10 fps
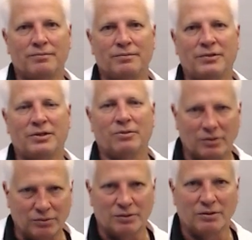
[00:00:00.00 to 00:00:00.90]
in other
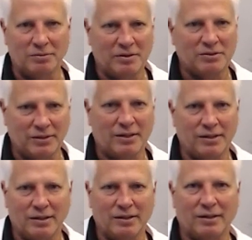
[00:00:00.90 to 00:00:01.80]
words, we'll do the best we can
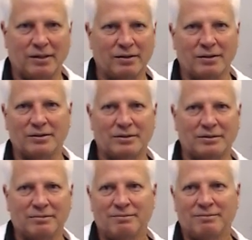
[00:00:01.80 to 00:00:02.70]
to get it there because
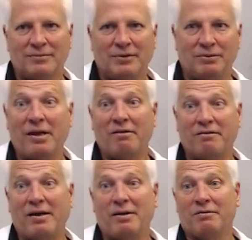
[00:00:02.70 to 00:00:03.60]
we have
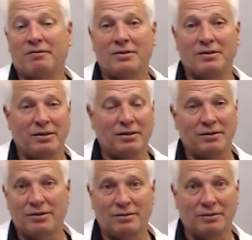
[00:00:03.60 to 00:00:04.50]
family and friends down there
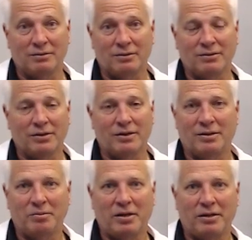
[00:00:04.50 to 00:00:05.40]
too. So we're trying to
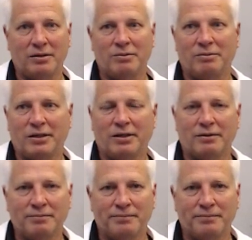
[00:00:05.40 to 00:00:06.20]
help out anyone we can